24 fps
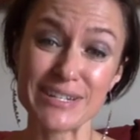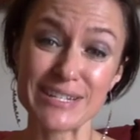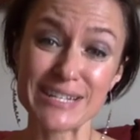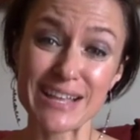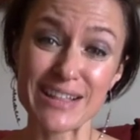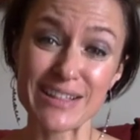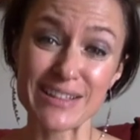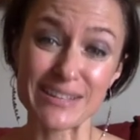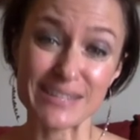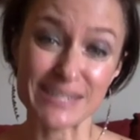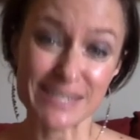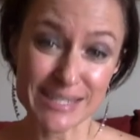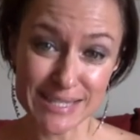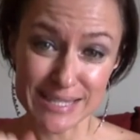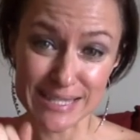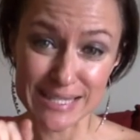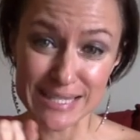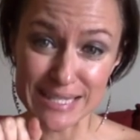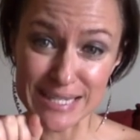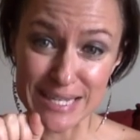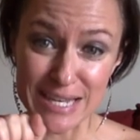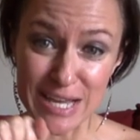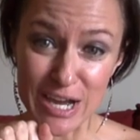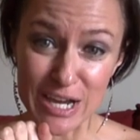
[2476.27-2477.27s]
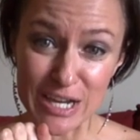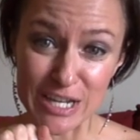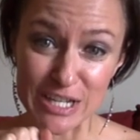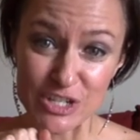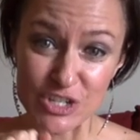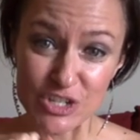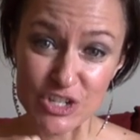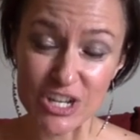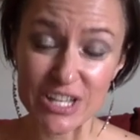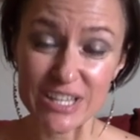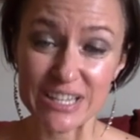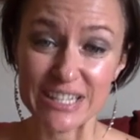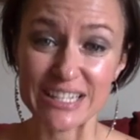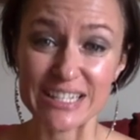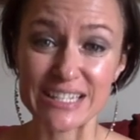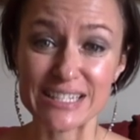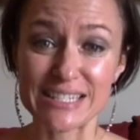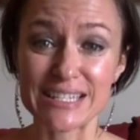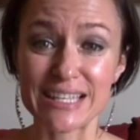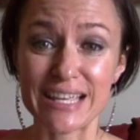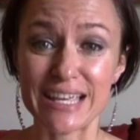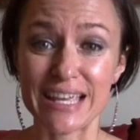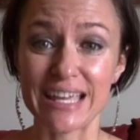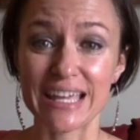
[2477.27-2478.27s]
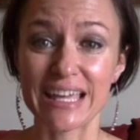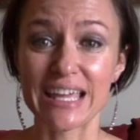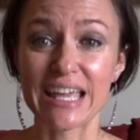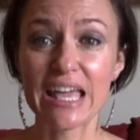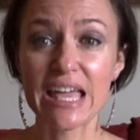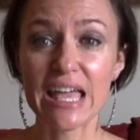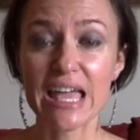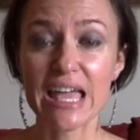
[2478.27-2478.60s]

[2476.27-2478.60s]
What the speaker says: tell us. It's knocking gently saying,